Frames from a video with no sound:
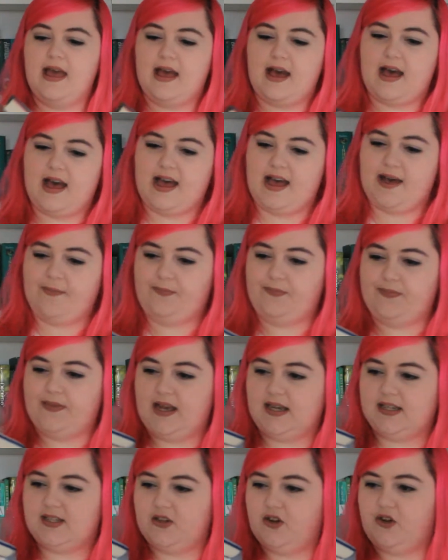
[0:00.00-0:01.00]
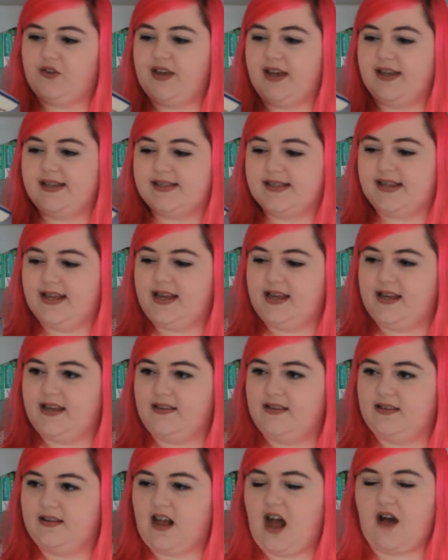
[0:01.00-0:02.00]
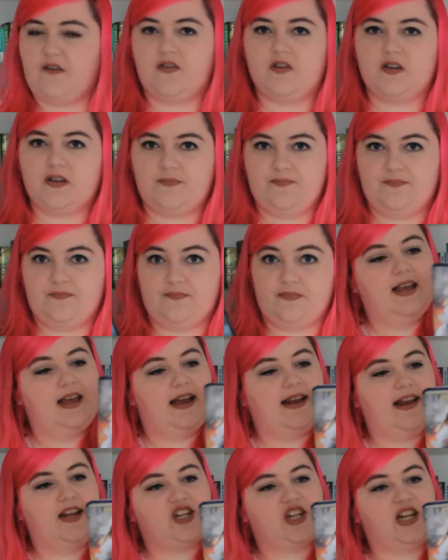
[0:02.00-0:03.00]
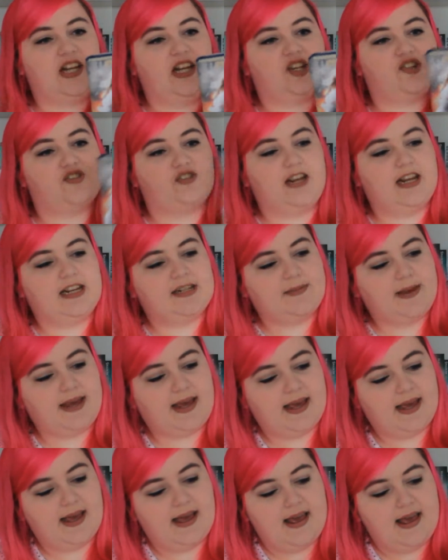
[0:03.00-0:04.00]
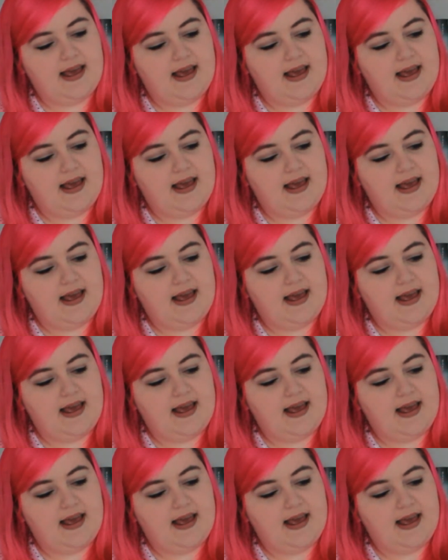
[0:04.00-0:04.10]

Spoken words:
I saw this and the cover initially intrigued me.